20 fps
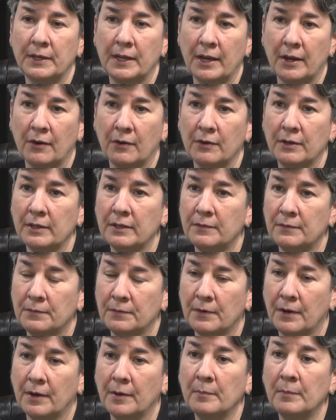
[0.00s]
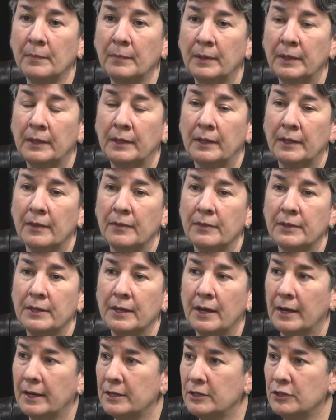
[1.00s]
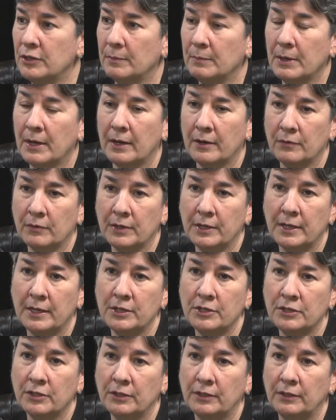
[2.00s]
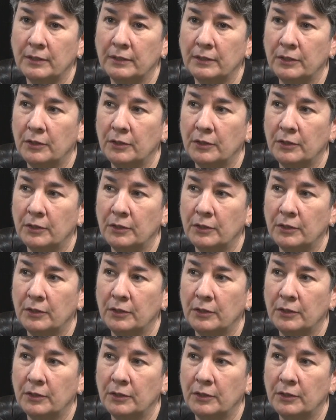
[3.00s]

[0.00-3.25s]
inherited from the IHM congregation.